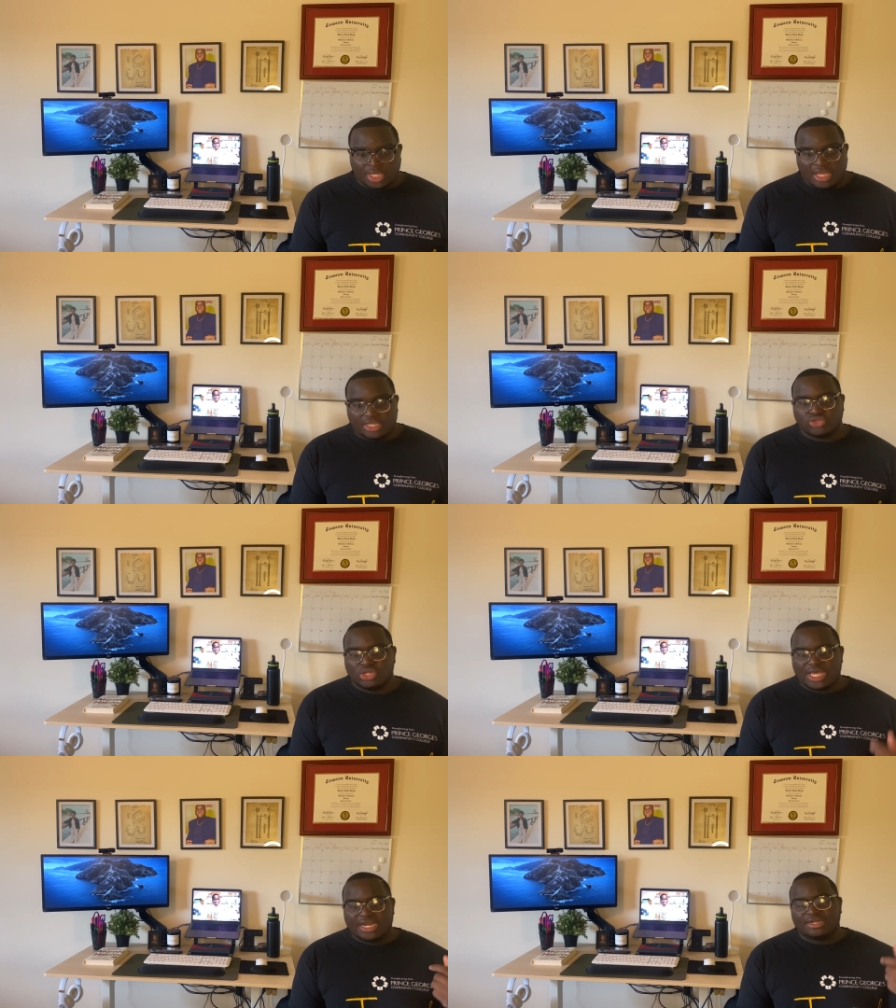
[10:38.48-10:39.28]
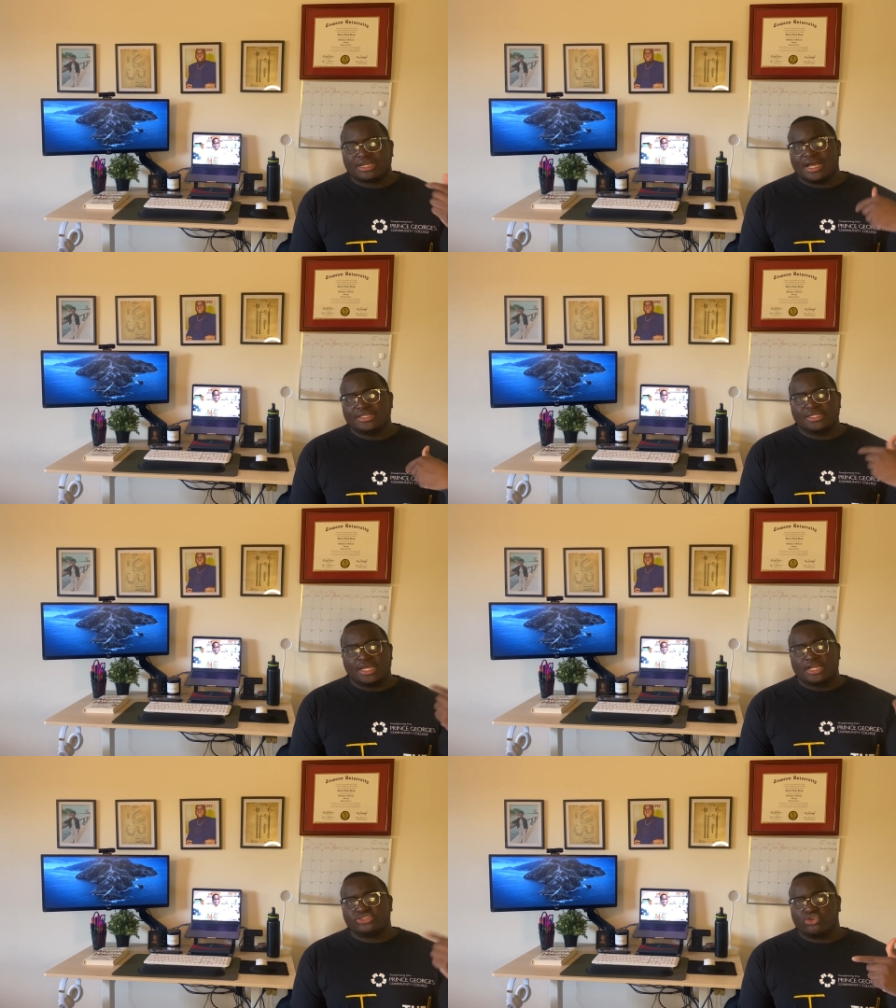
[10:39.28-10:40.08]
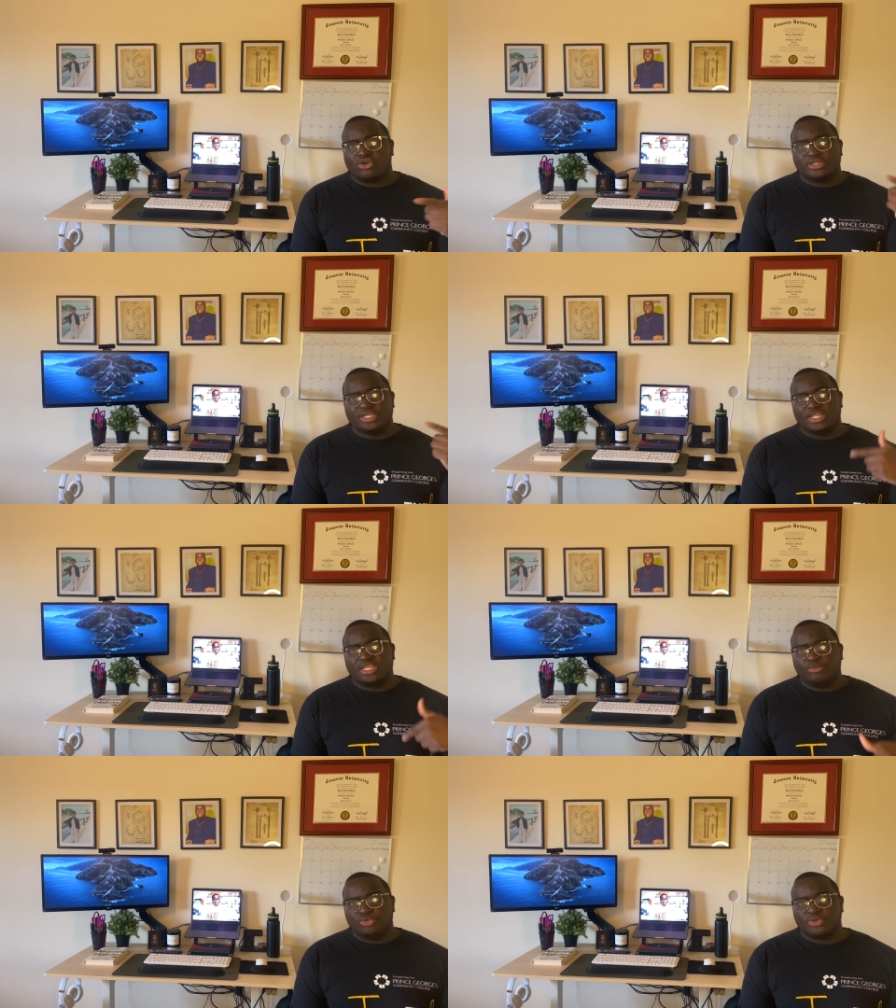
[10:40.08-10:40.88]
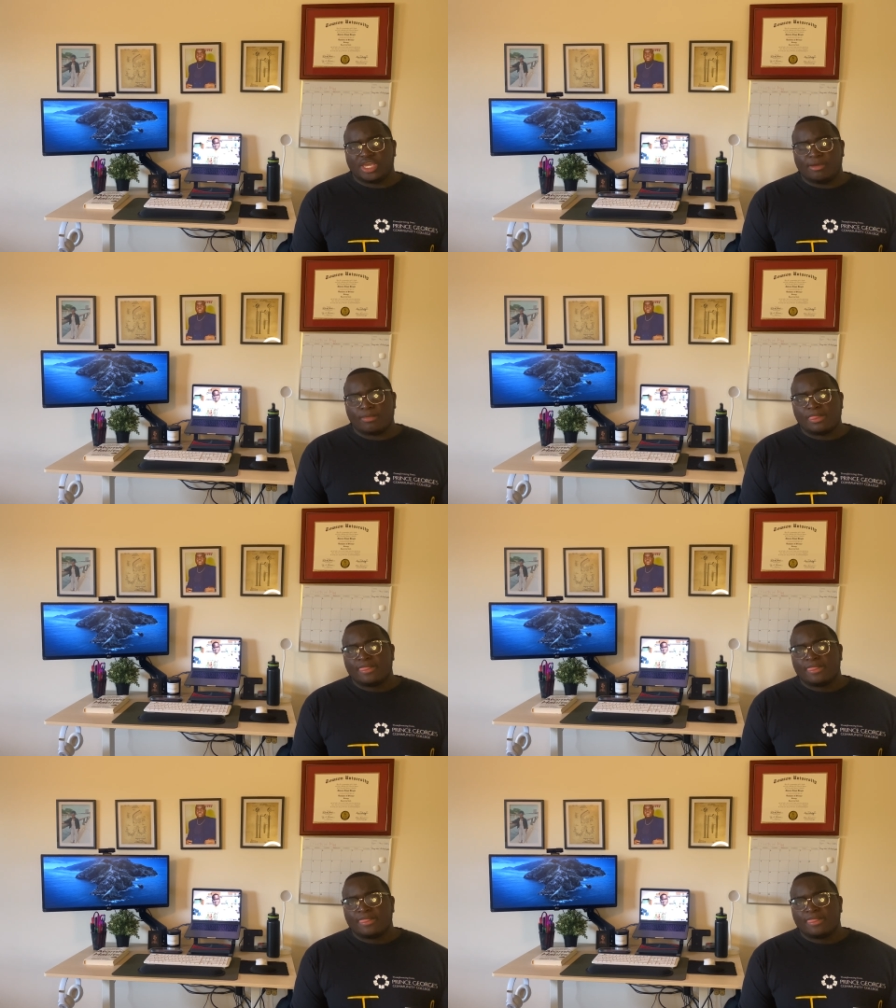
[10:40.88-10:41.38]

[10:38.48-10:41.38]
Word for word: I saw a lot of the content that I saw on D A T Bootcamp